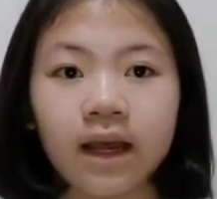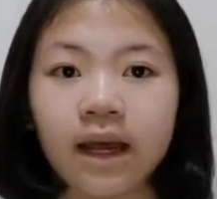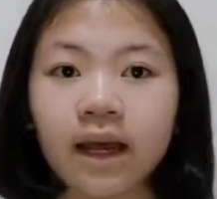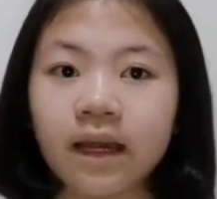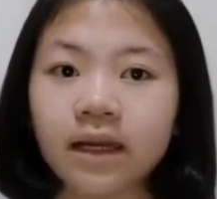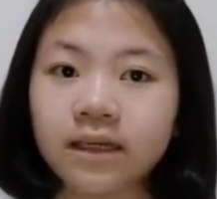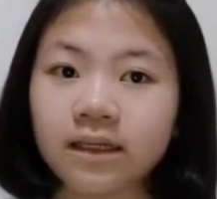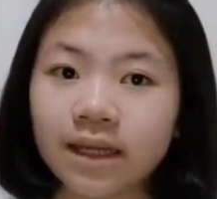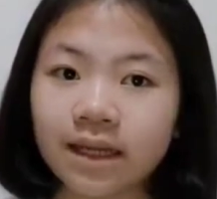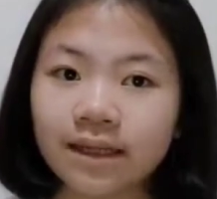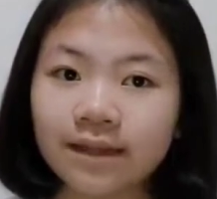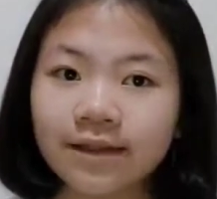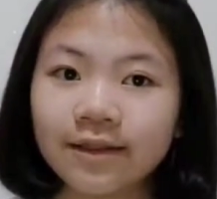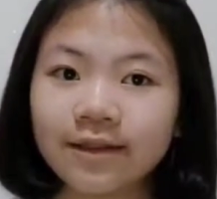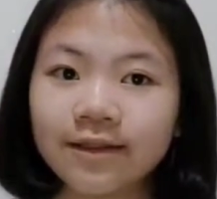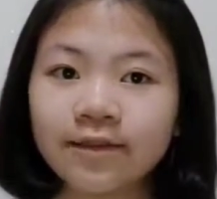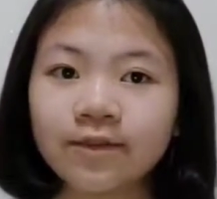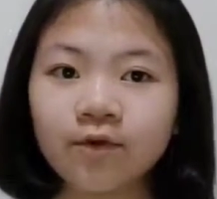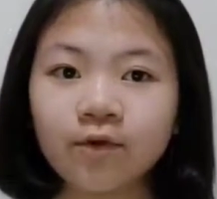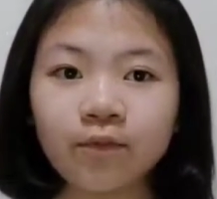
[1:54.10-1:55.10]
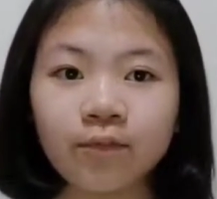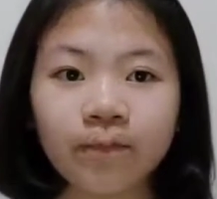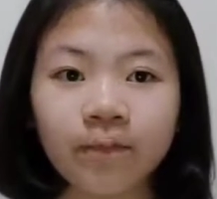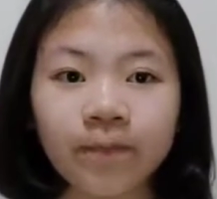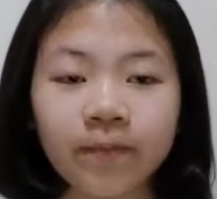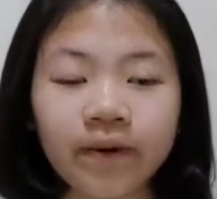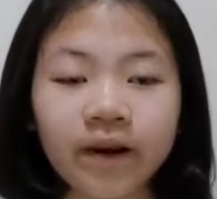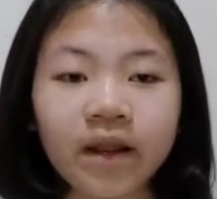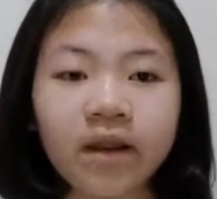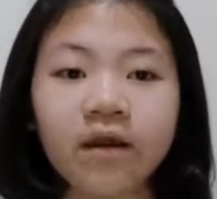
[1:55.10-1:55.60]
and then to
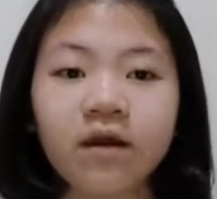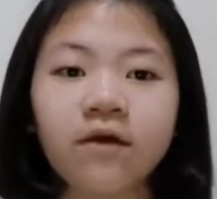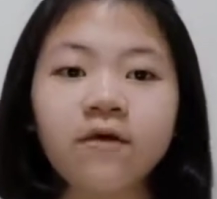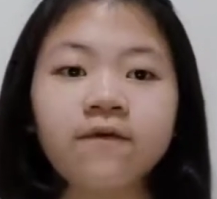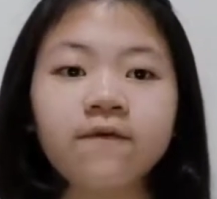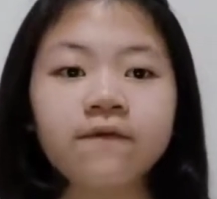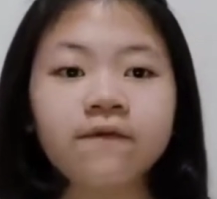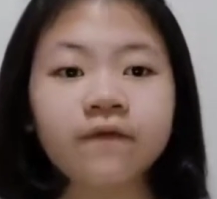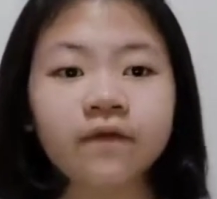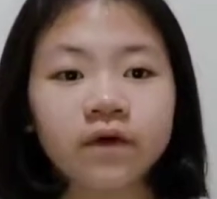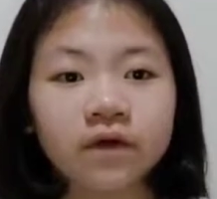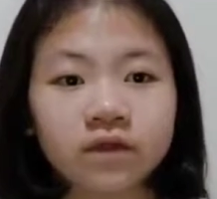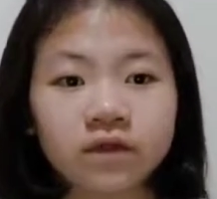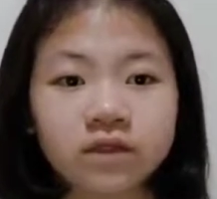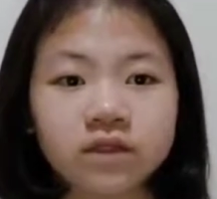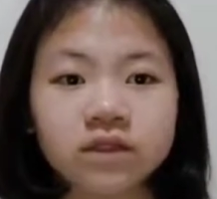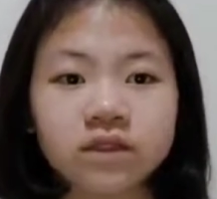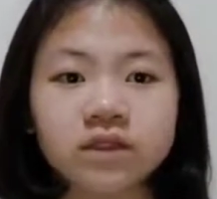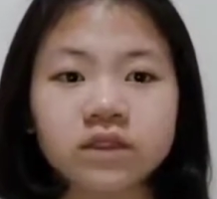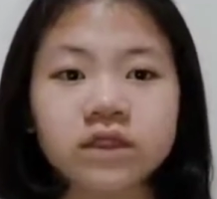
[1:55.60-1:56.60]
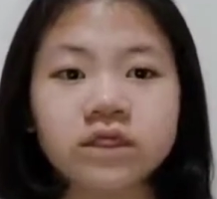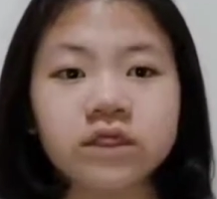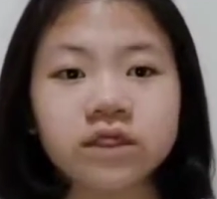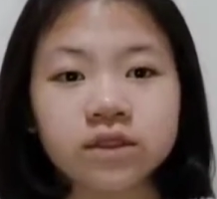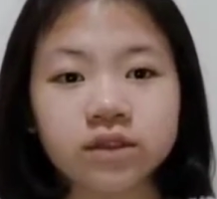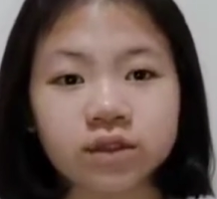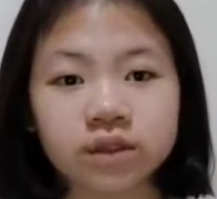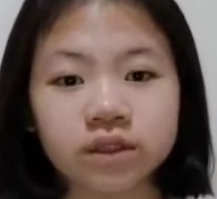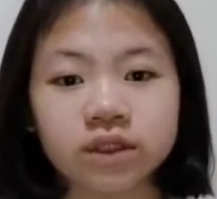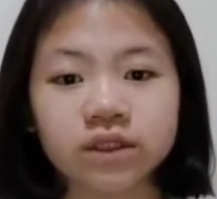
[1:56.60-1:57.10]
bring forth
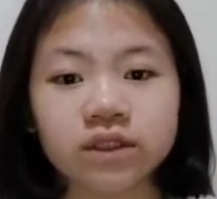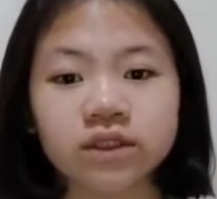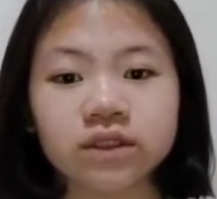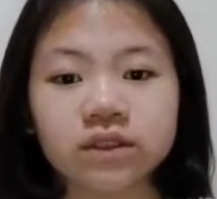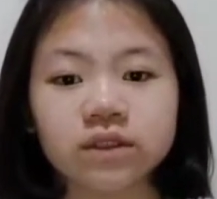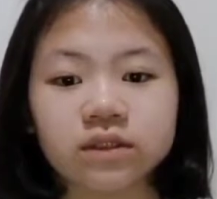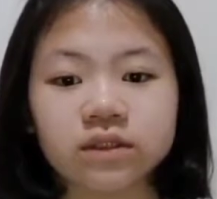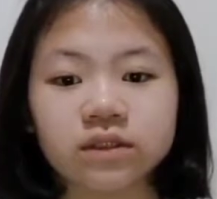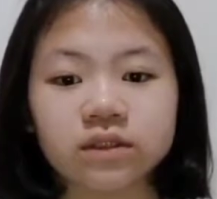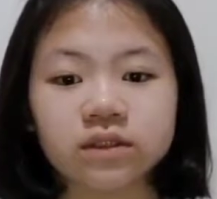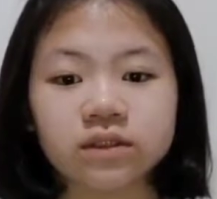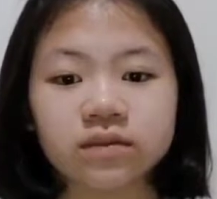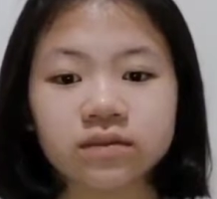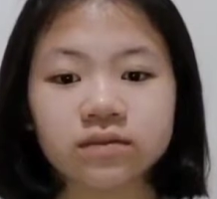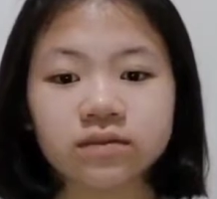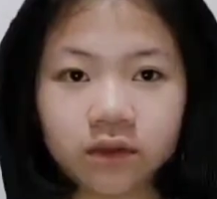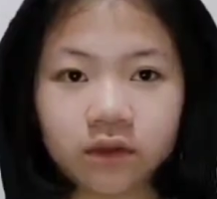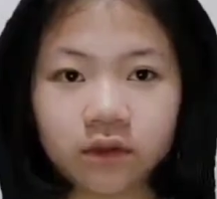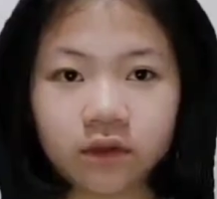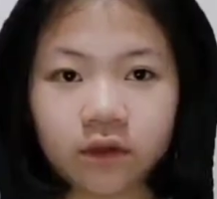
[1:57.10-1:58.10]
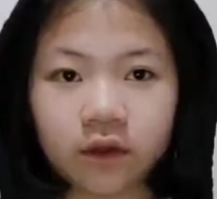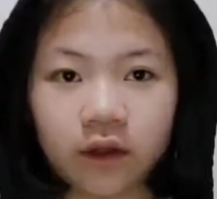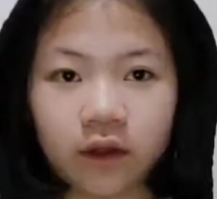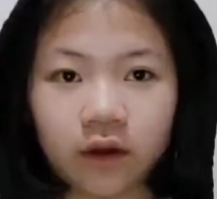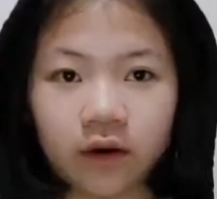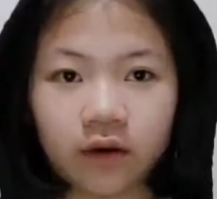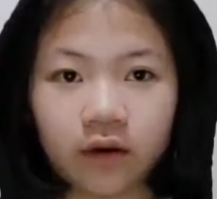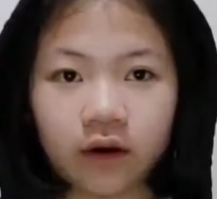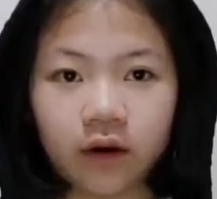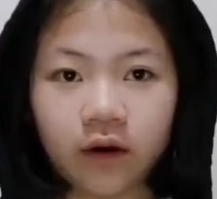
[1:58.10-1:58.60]
children.
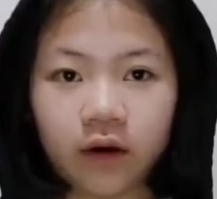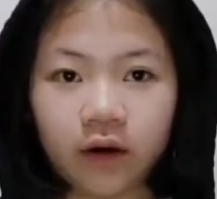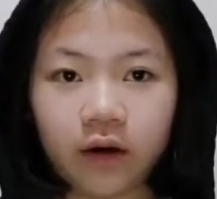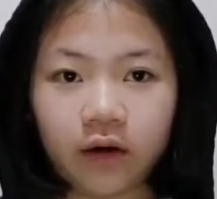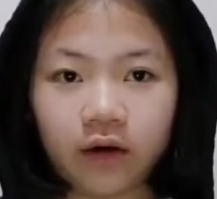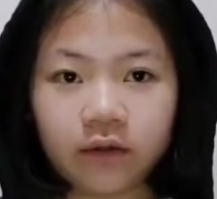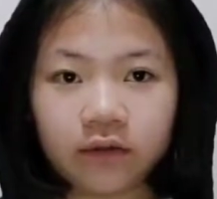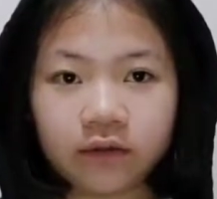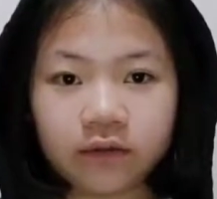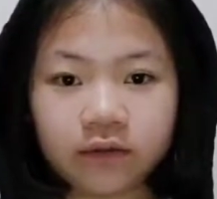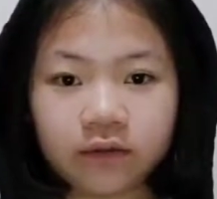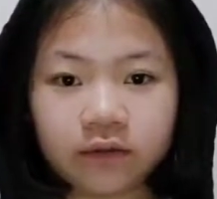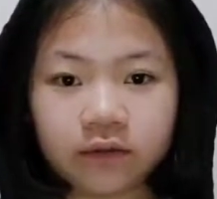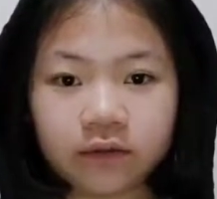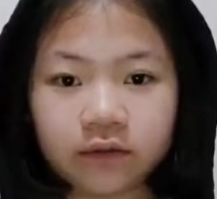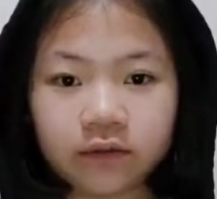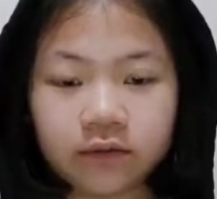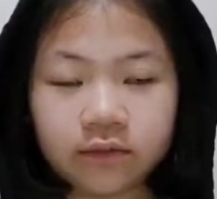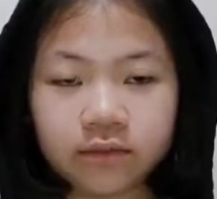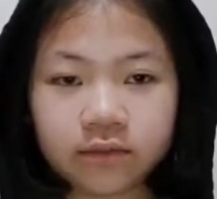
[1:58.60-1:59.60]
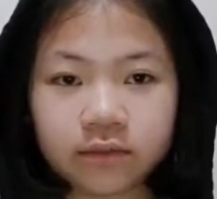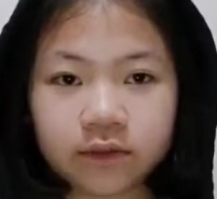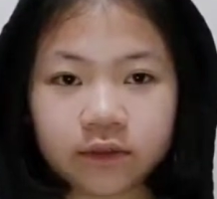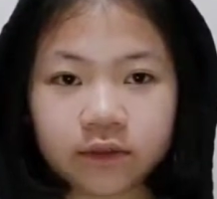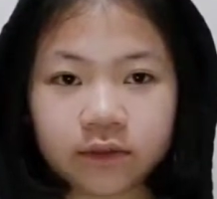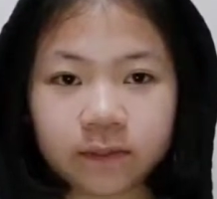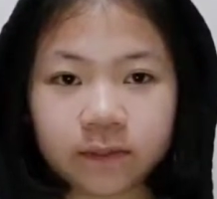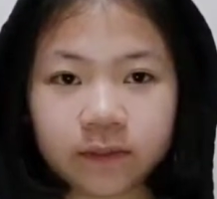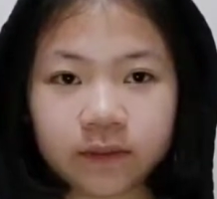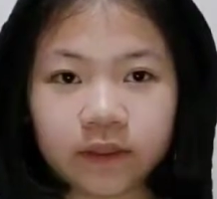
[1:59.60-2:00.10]
Their hearts
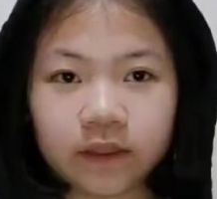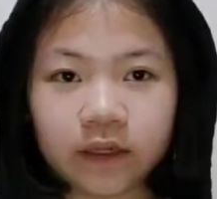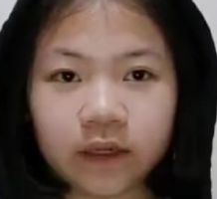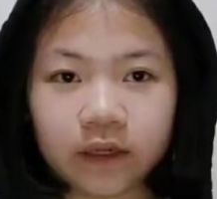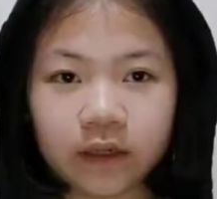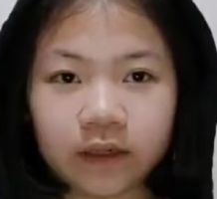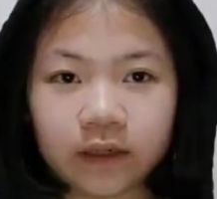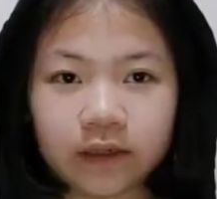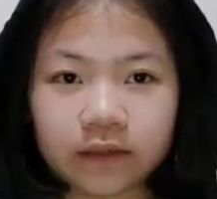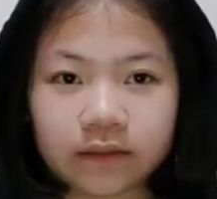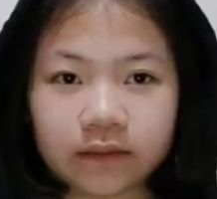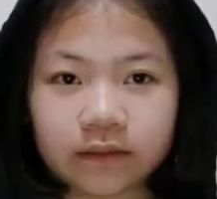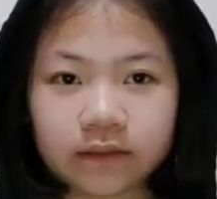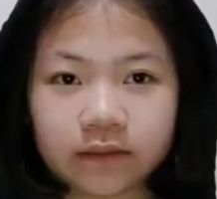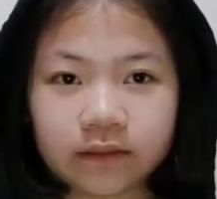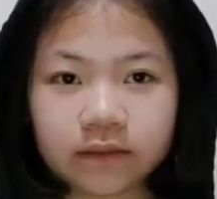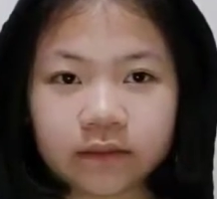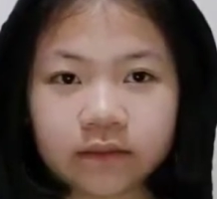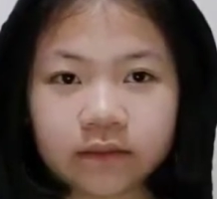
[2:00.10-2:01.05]
must be hushed.